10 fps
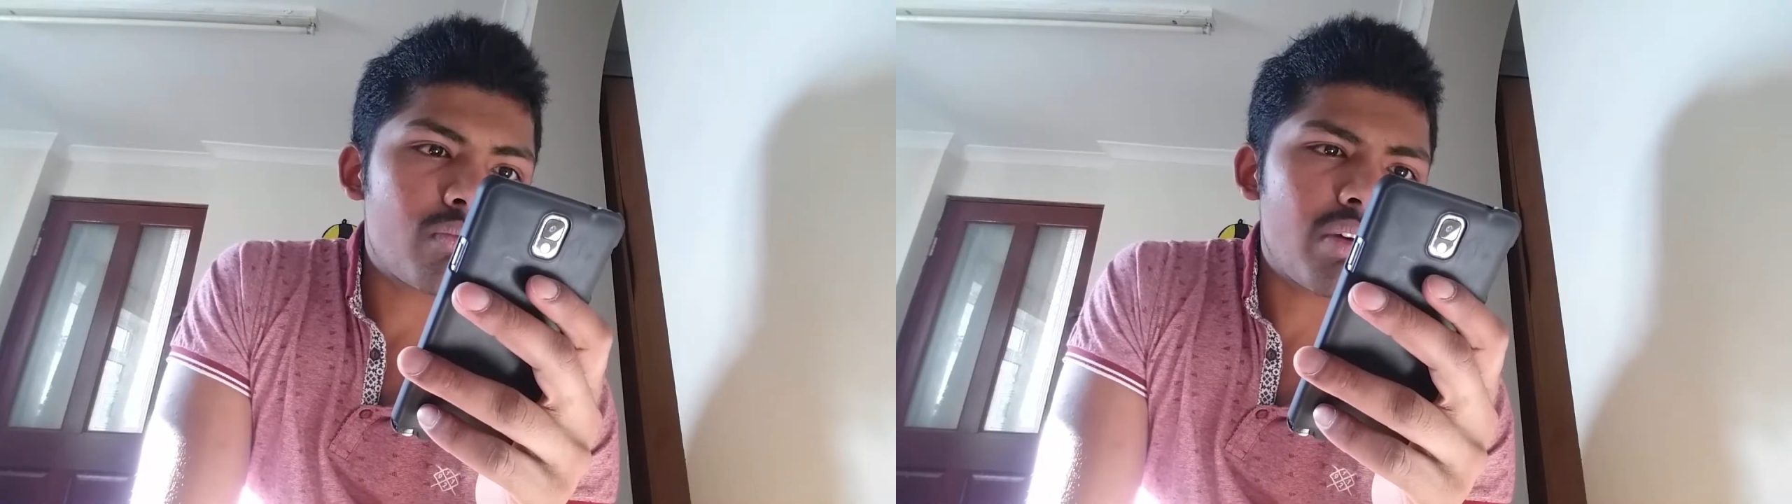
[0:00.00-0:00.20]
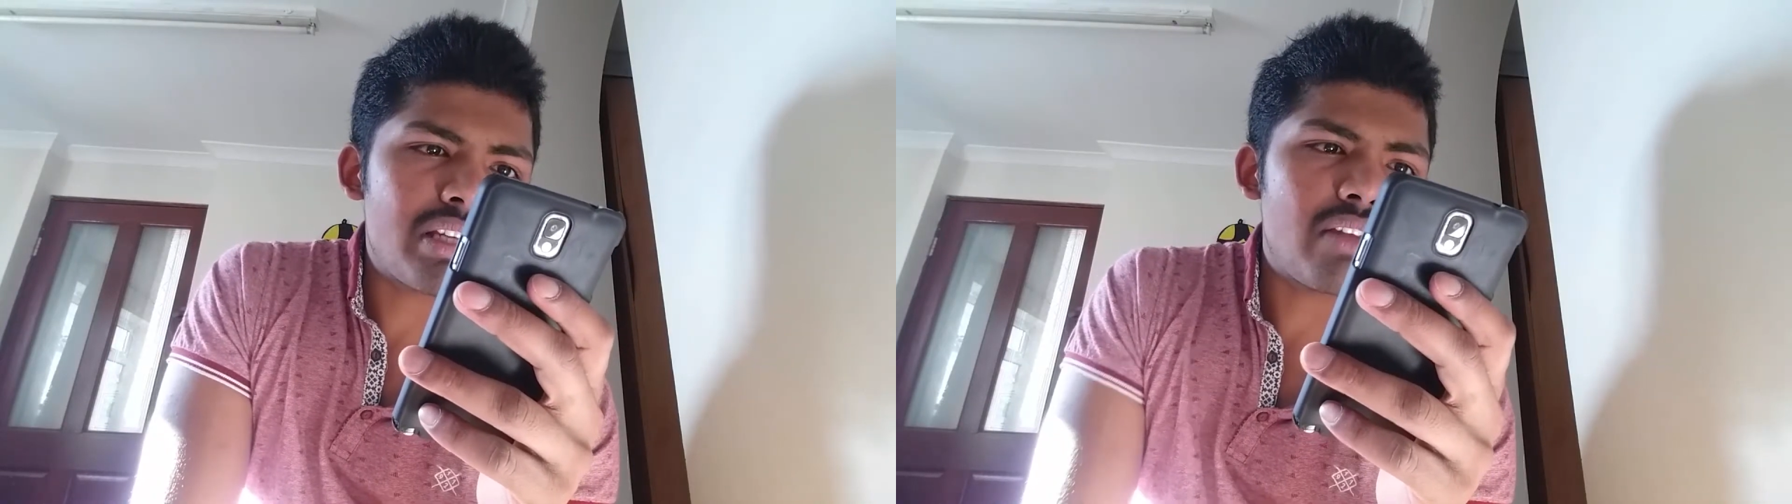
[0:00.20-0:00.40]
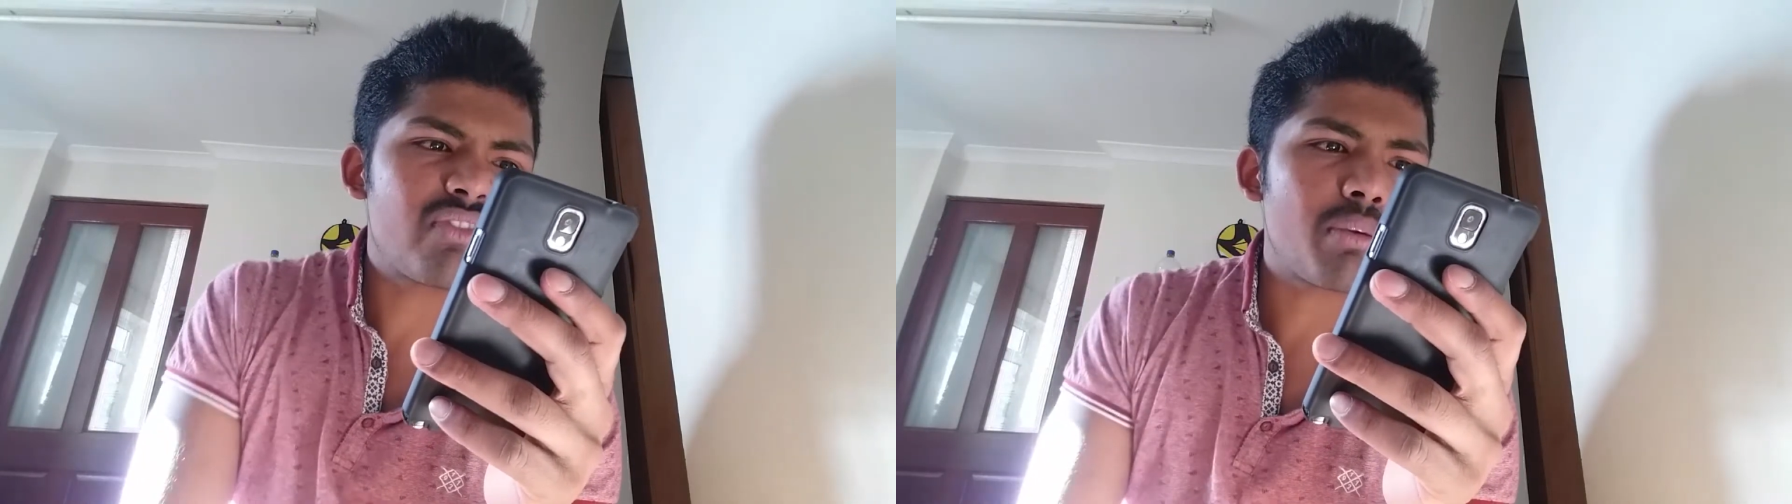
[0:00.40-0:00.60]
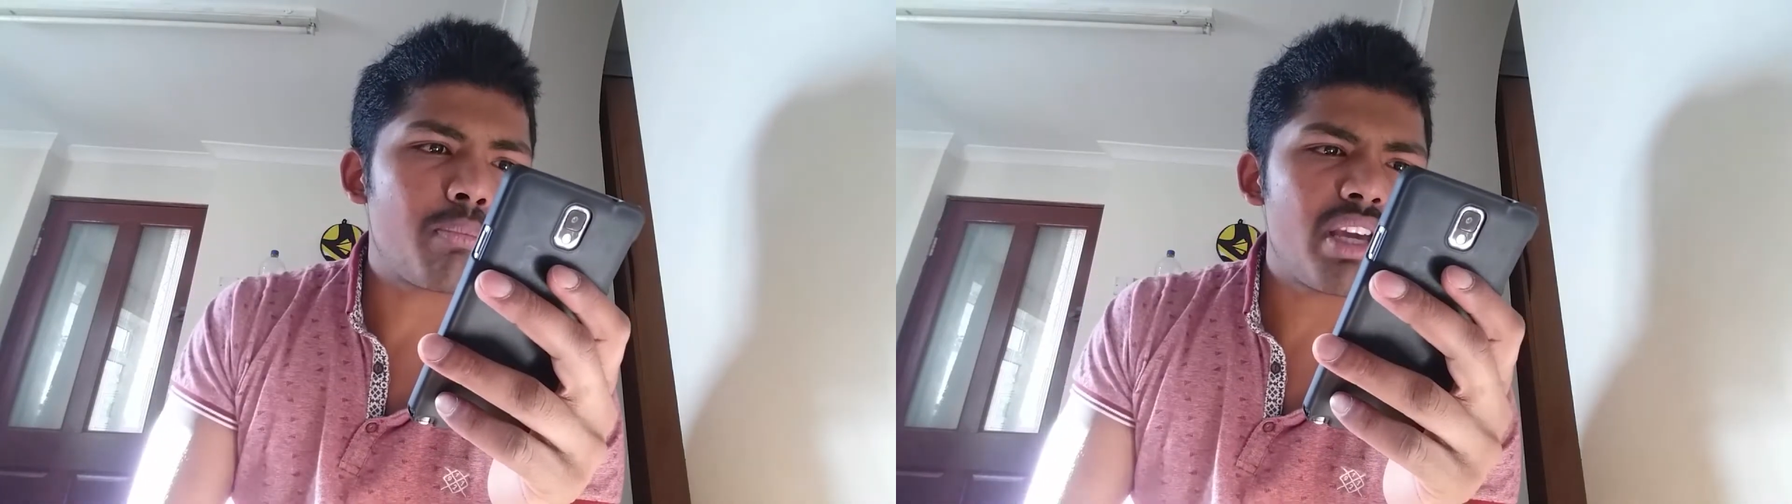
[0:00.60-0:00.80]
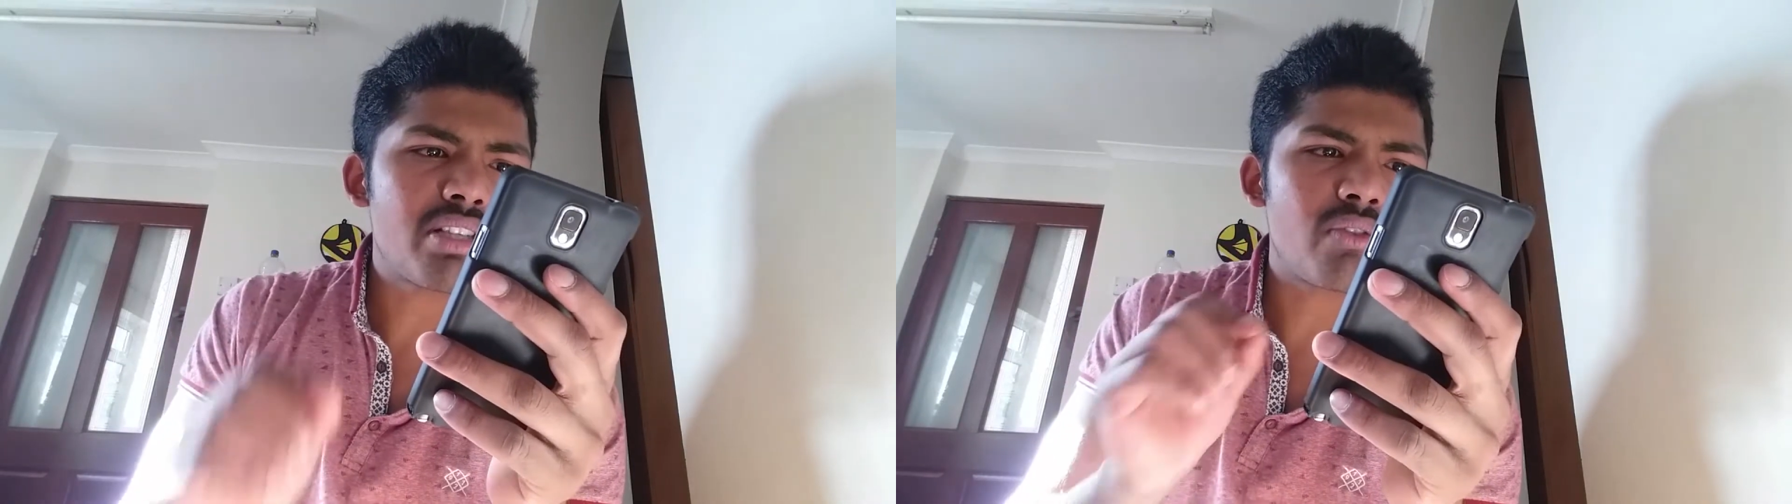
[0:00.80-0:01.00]
Wait, if the
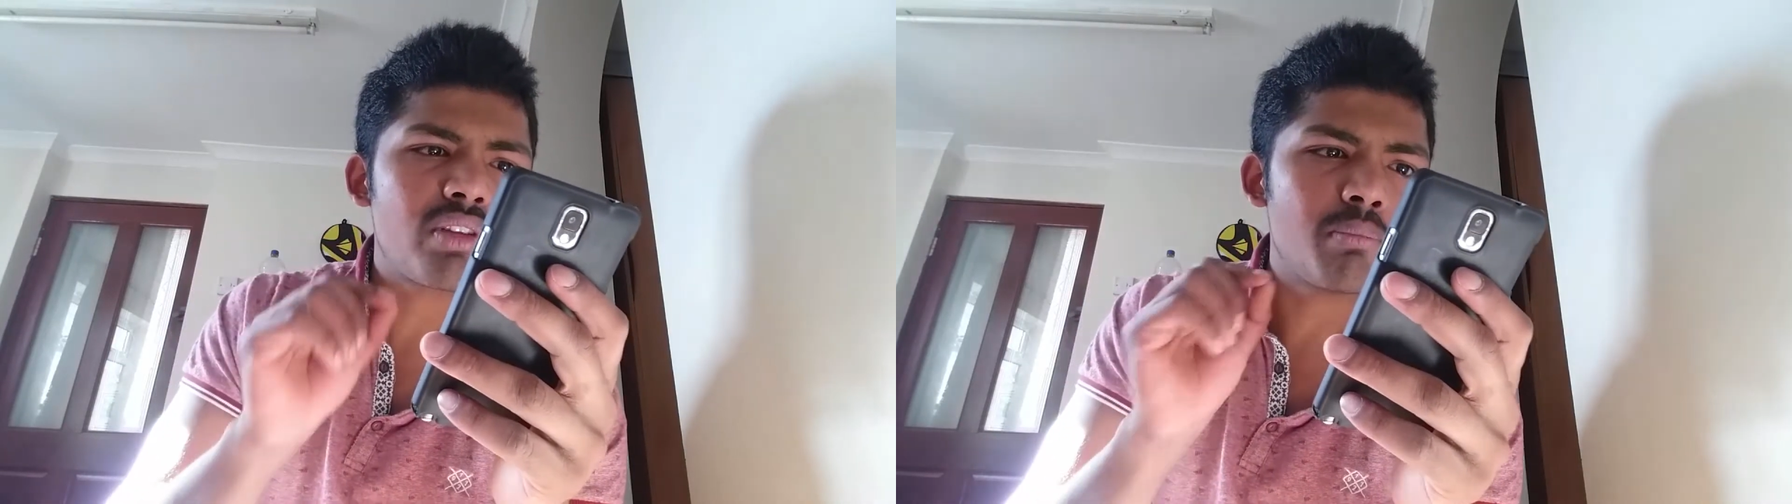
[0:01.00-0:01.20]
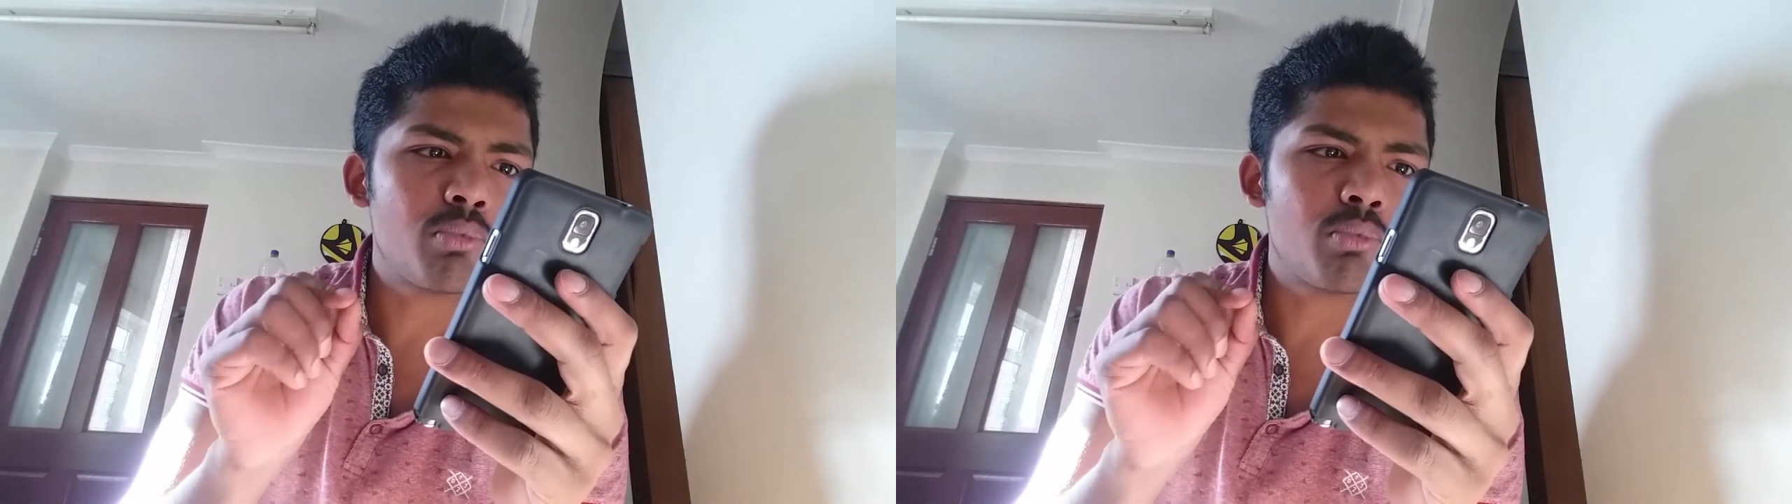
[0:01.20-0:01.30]
pace of the